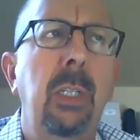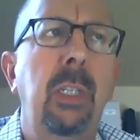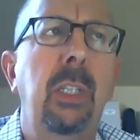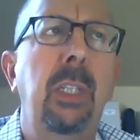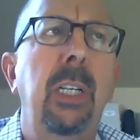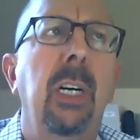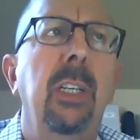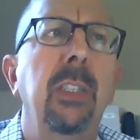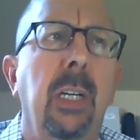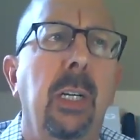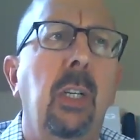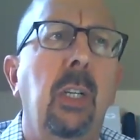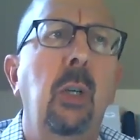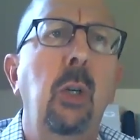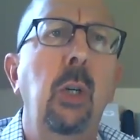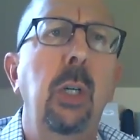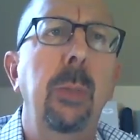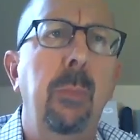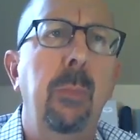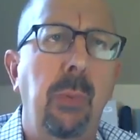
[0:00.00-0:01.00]
does a
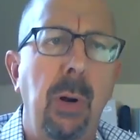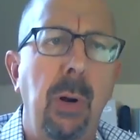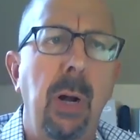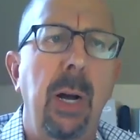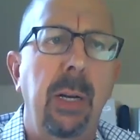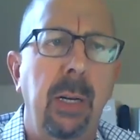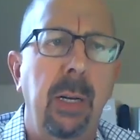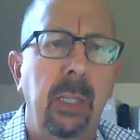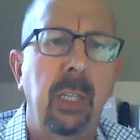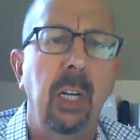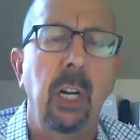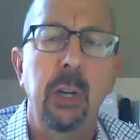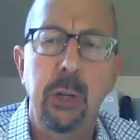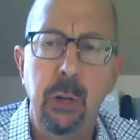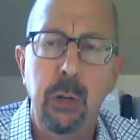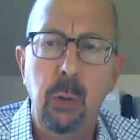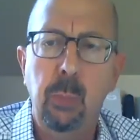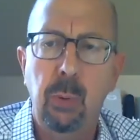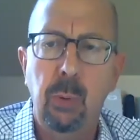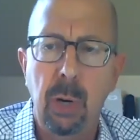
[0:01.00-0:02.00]
good product, a
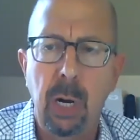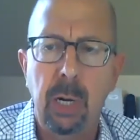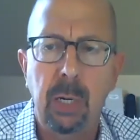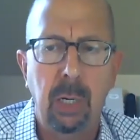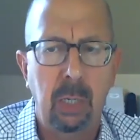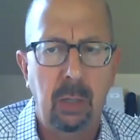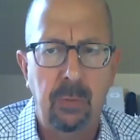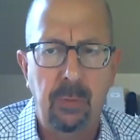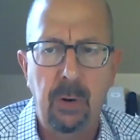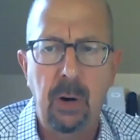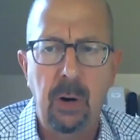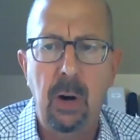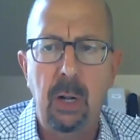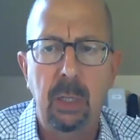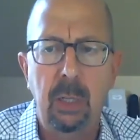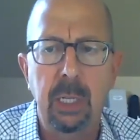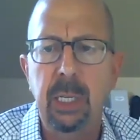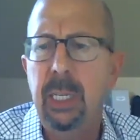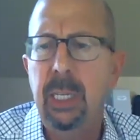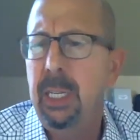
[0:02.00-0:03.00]
new product
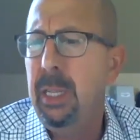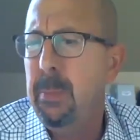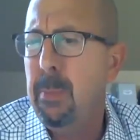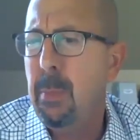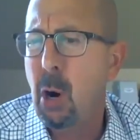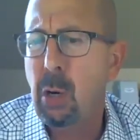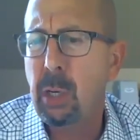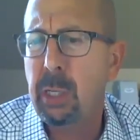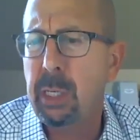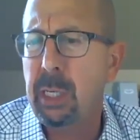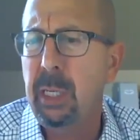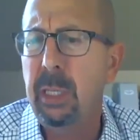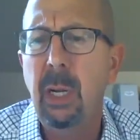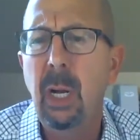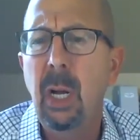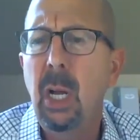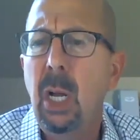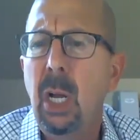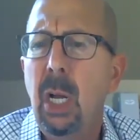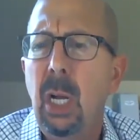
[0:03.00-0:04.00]
fall? And in the market,
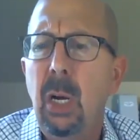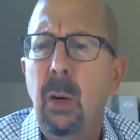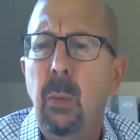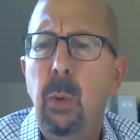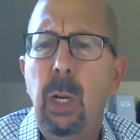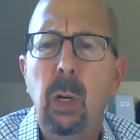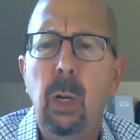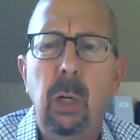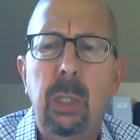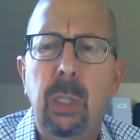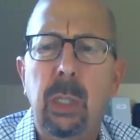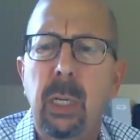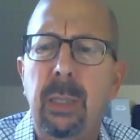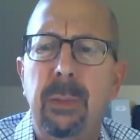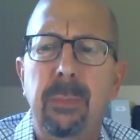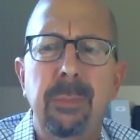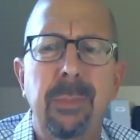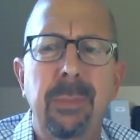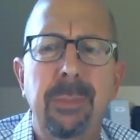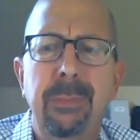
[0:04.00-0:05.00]
we looked at
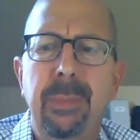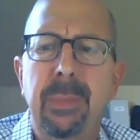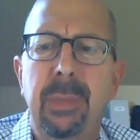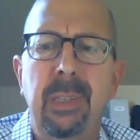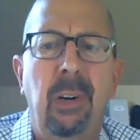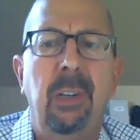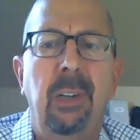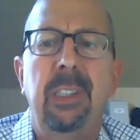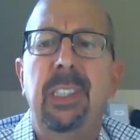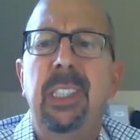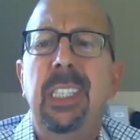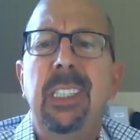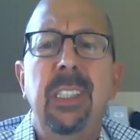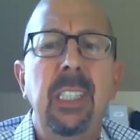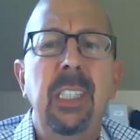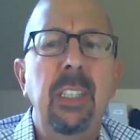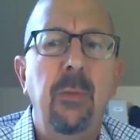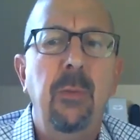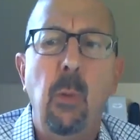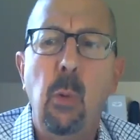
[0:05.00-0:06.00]
there are
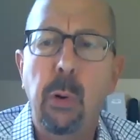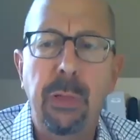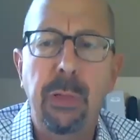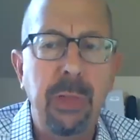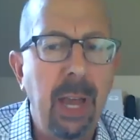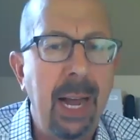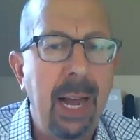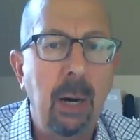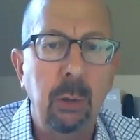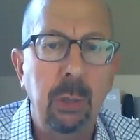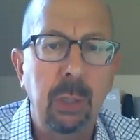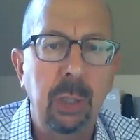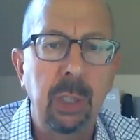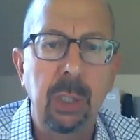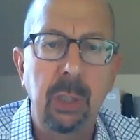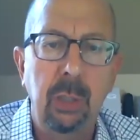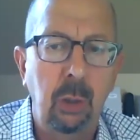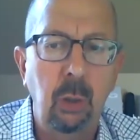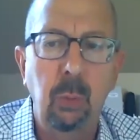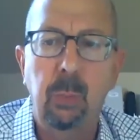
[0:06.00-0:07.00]
64,000
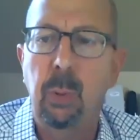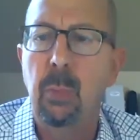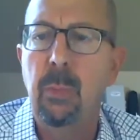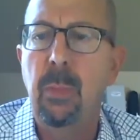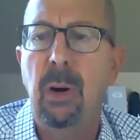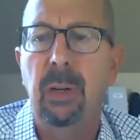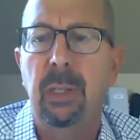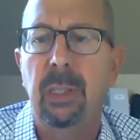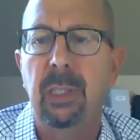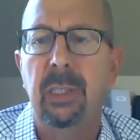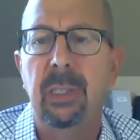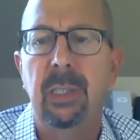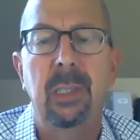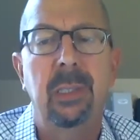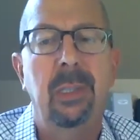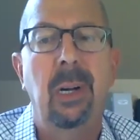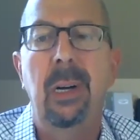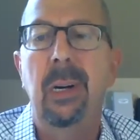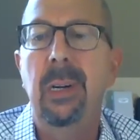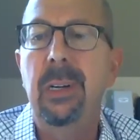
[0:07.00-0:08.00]
supermarkets. There's
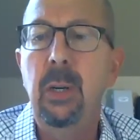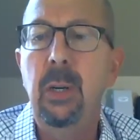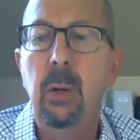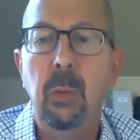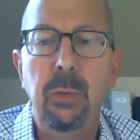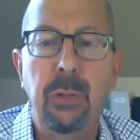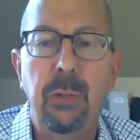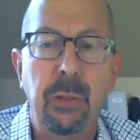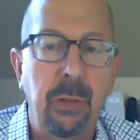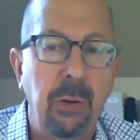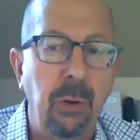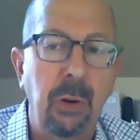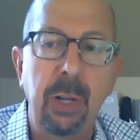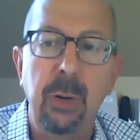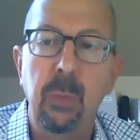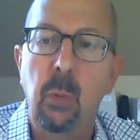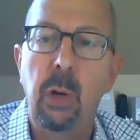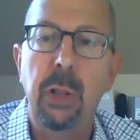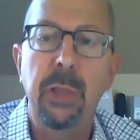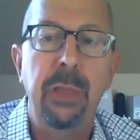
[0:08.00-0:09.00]

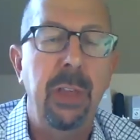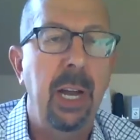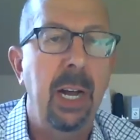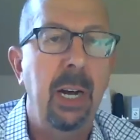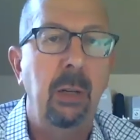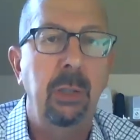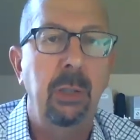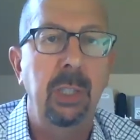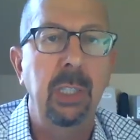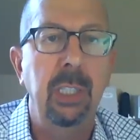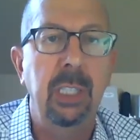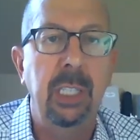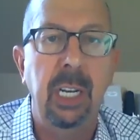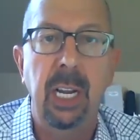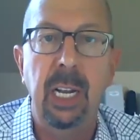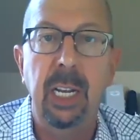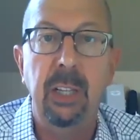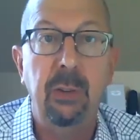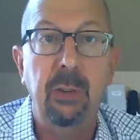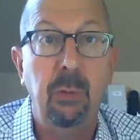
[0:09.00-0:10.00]
131,000
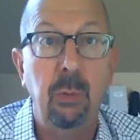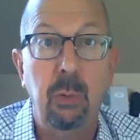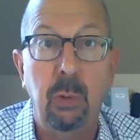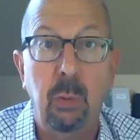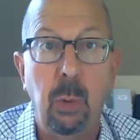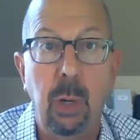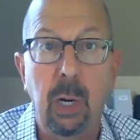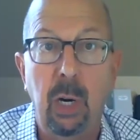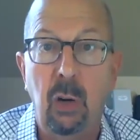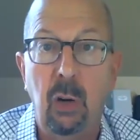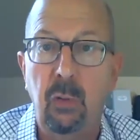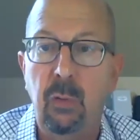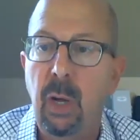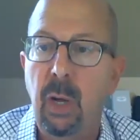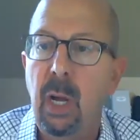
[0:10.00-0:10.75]
K through 12